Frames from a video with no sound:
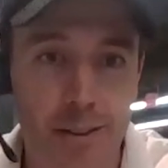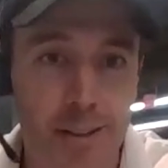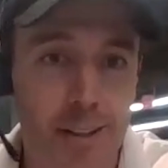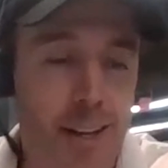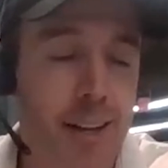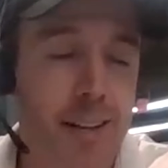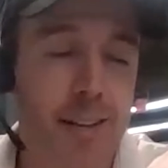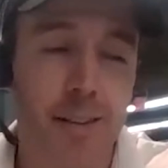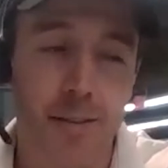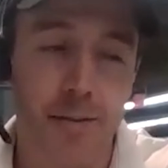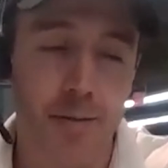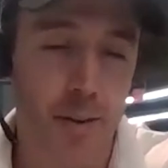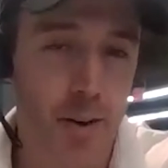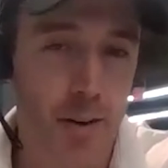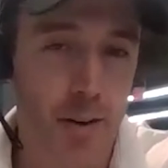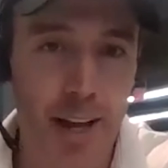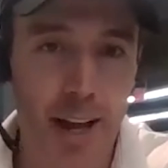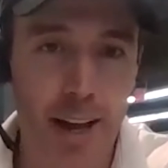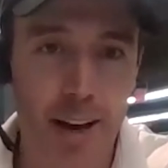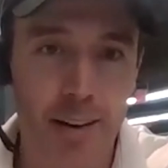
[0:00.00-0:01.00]
to fall
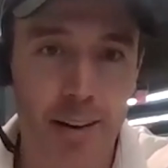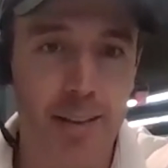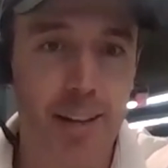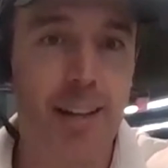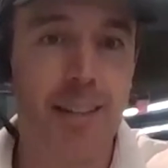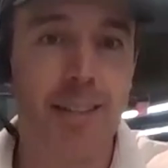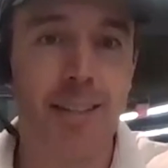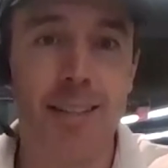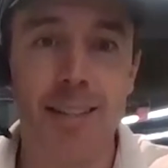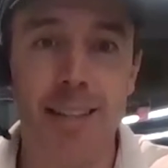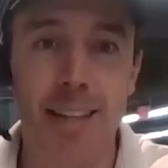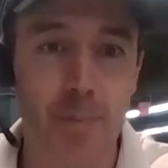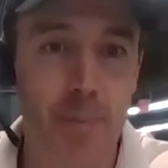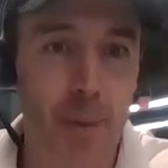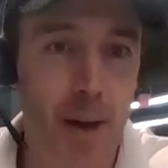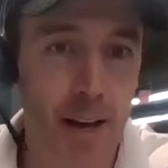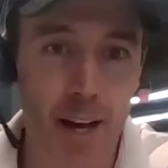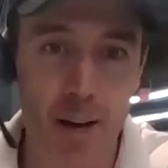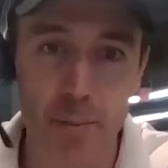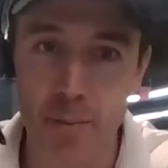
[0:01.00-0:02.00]
down, and just get back
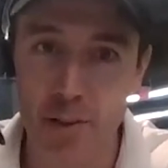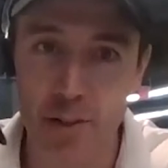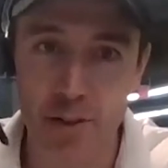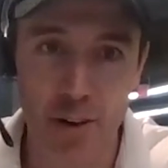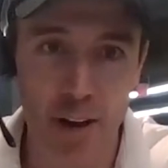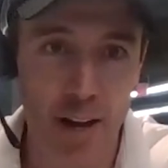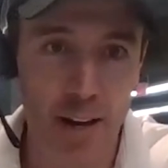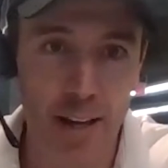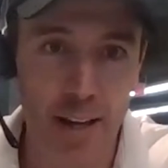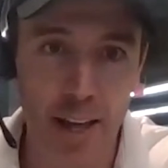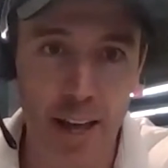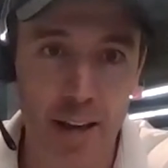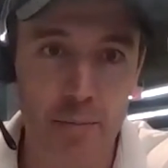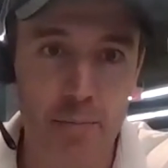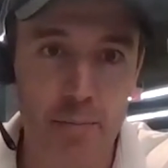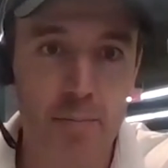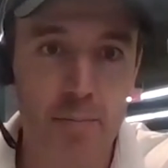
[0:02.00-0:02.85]
up and try it again.